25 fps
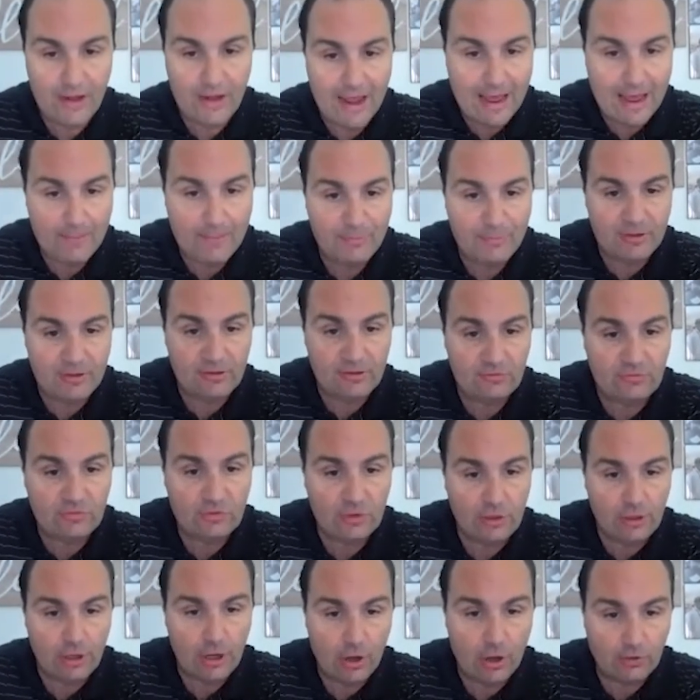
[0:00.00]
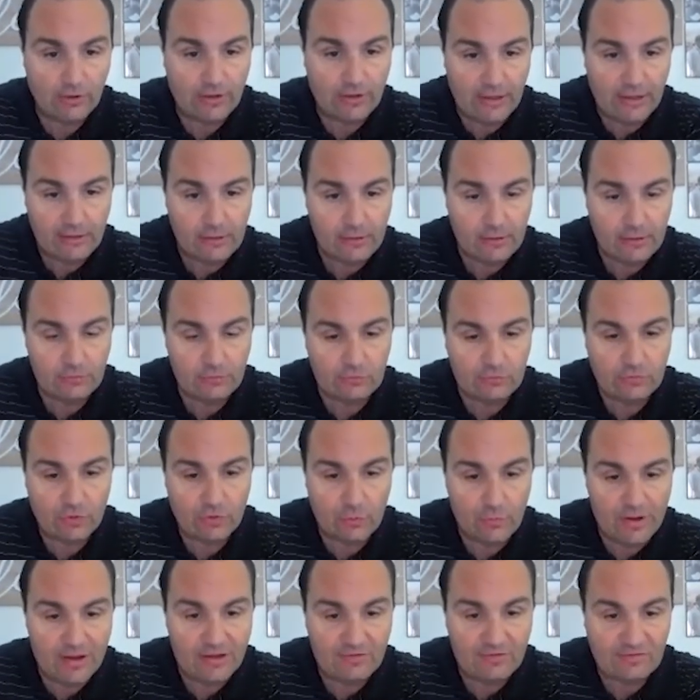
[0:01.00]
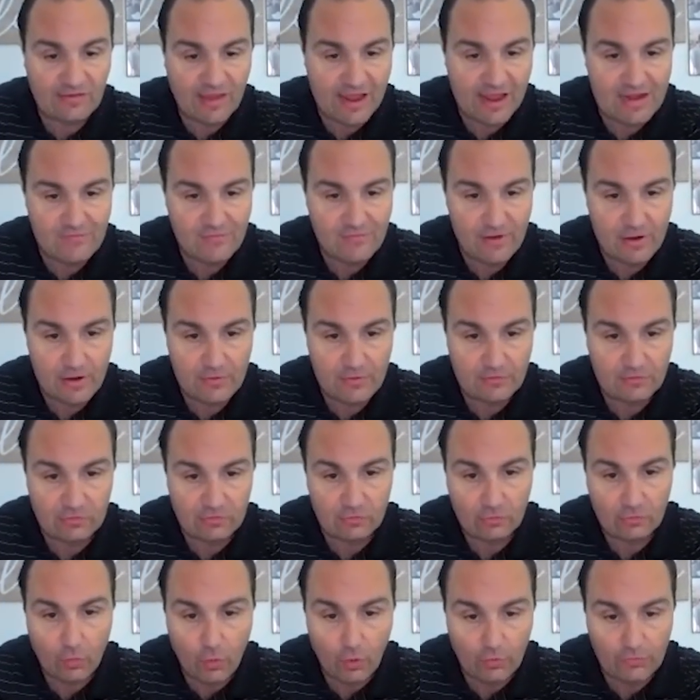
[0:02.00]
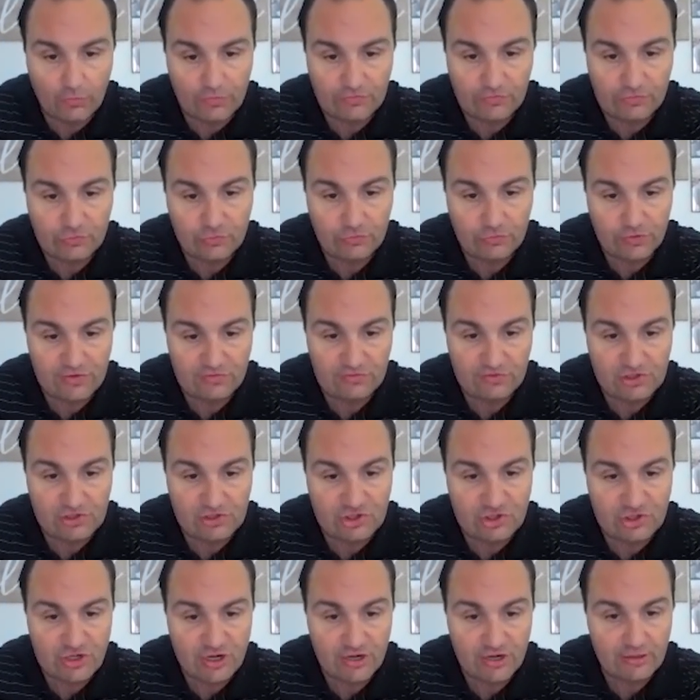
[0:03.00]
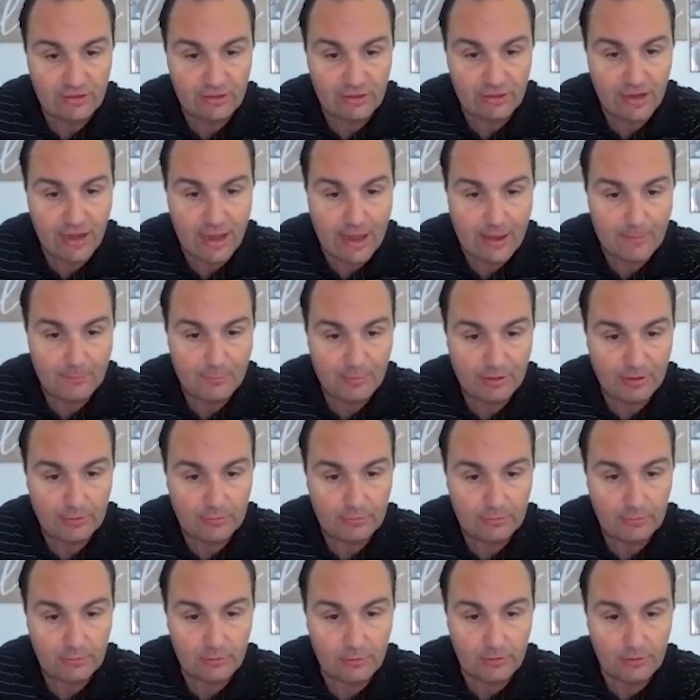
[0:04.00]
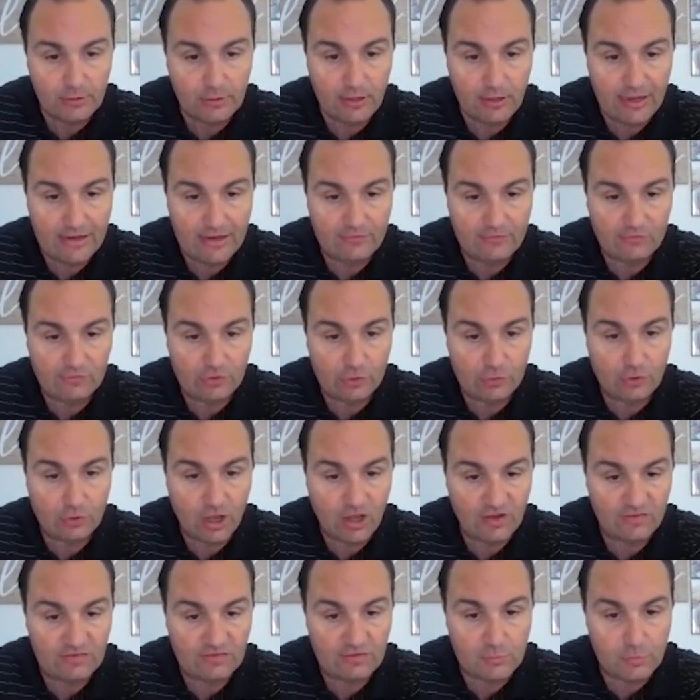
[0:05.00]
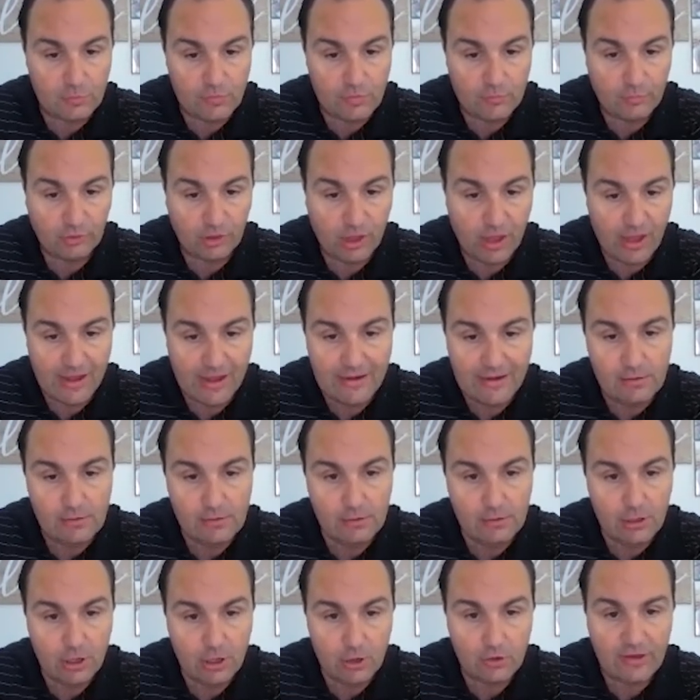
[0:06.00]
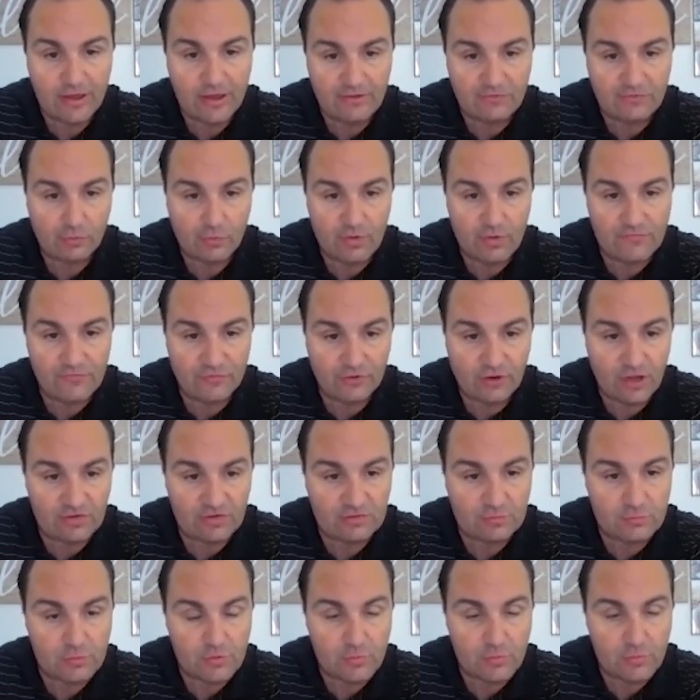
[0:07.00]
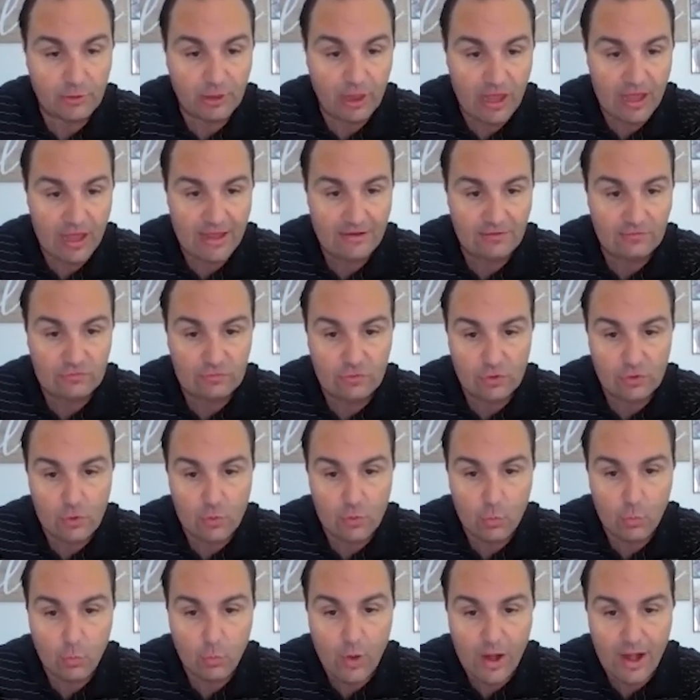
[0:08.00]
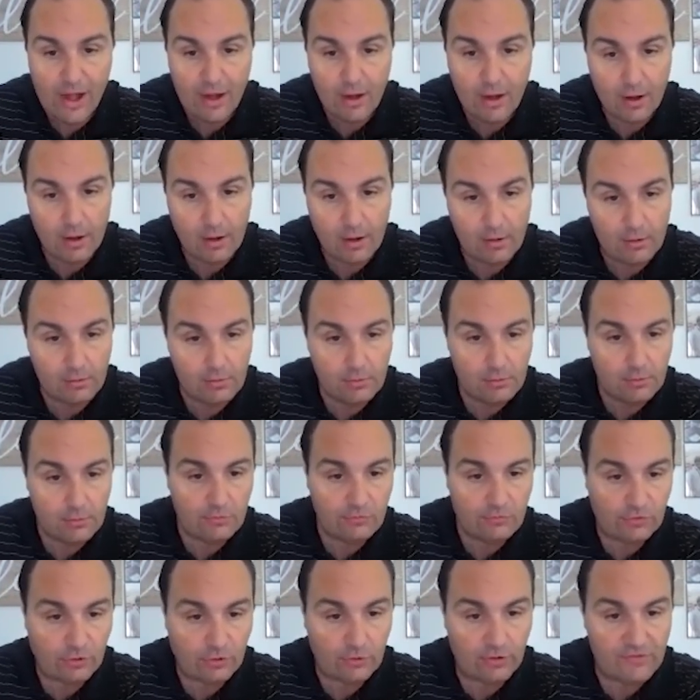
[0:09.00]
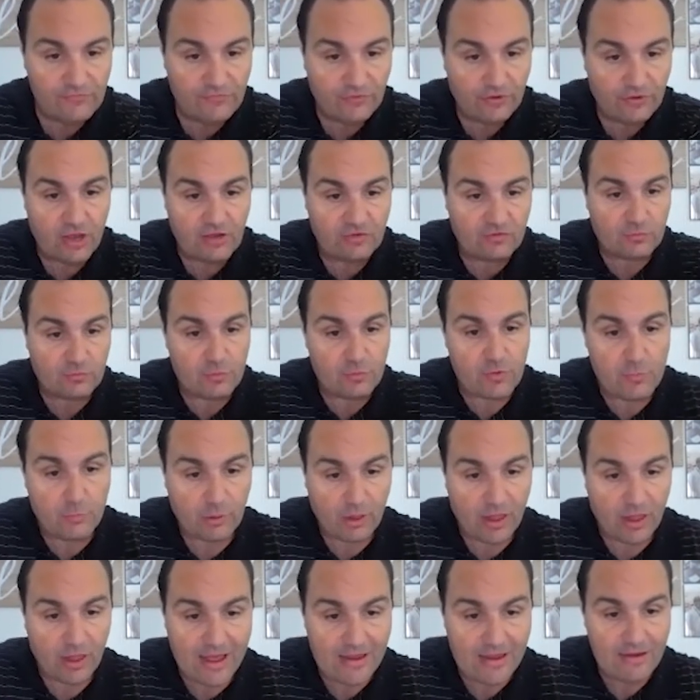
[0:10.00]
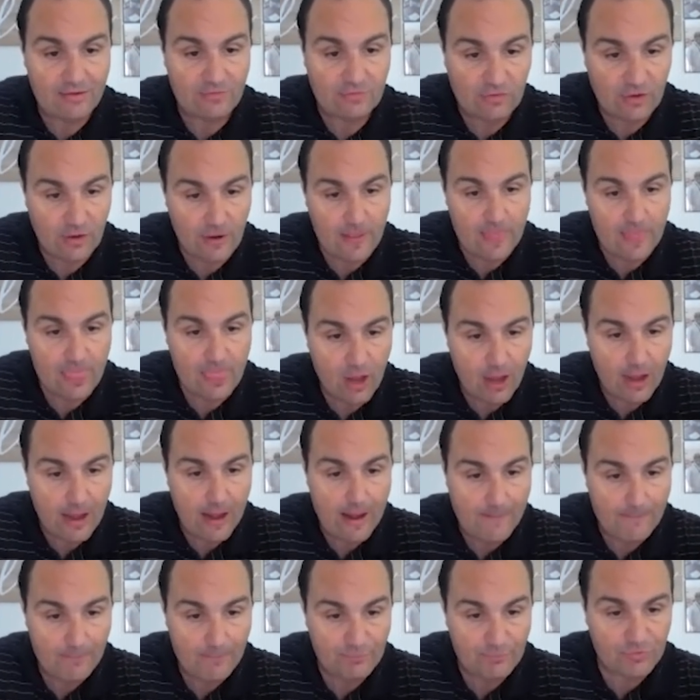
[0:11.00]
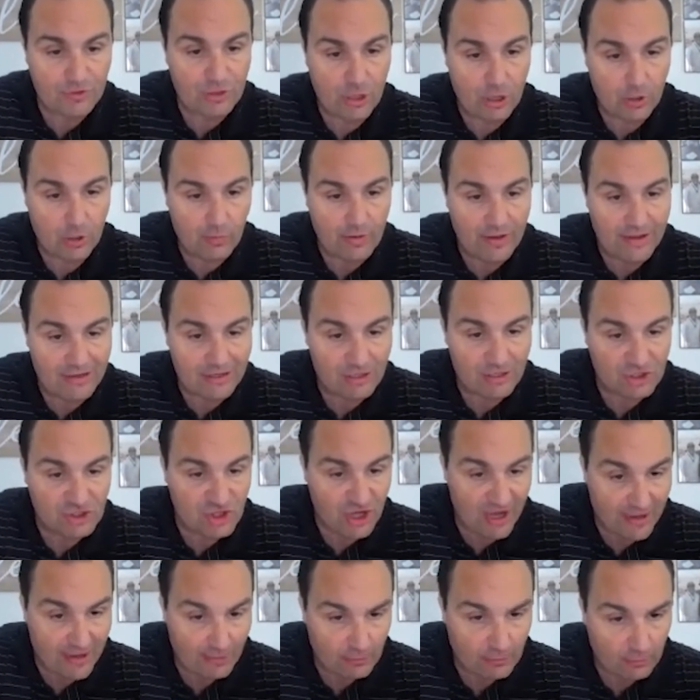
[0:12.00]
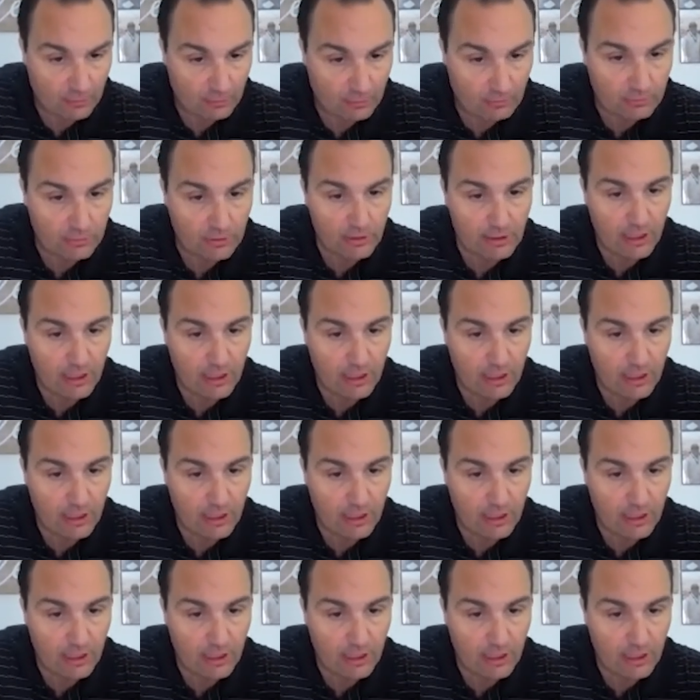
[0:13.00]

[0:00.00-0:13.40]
happens? Okay, so inside of here, all this crazy shit can happen. And so customer replied. Okay, so if a customer replies, where? So if a customer replies, in a channel,